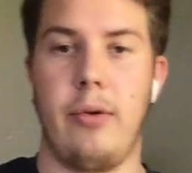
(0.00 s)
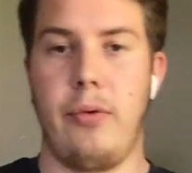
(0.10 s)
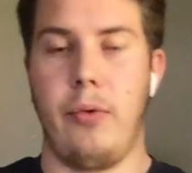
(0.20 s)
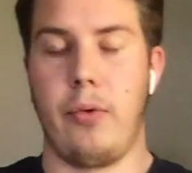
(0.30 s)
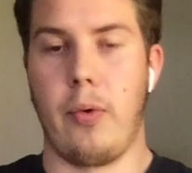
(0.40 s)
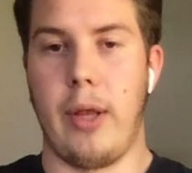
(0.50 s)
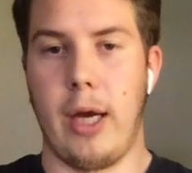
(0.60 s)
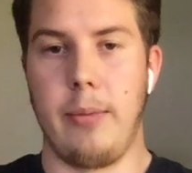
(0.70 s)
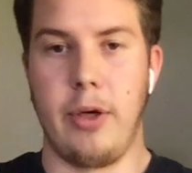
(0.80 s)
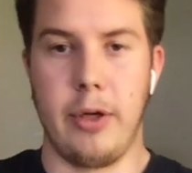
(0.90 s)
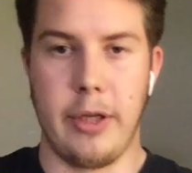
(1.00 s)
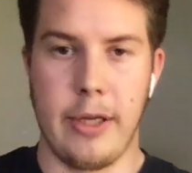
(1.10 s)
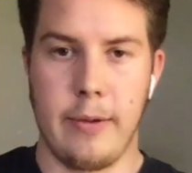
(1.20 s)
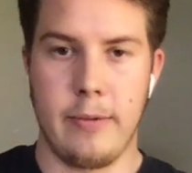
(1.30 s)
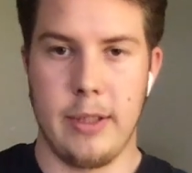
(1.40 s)
with reliability.
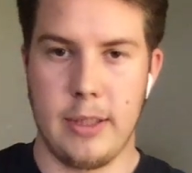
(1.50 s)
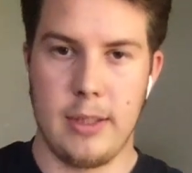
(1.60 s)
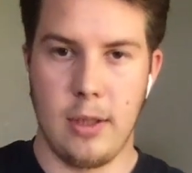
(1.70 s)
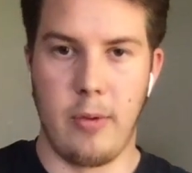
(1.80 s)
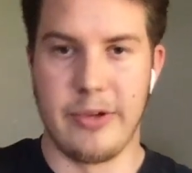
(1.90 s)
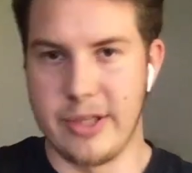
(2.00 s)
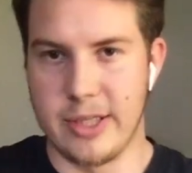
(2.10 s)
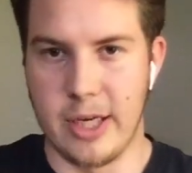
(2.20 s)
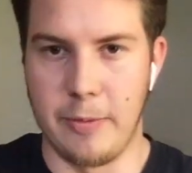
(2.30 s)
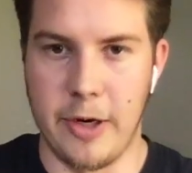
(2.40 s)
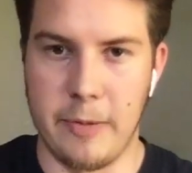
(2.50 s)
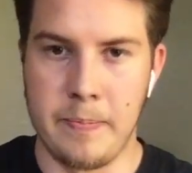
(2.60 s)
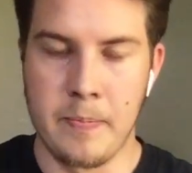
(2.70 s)
It's almost a synonym.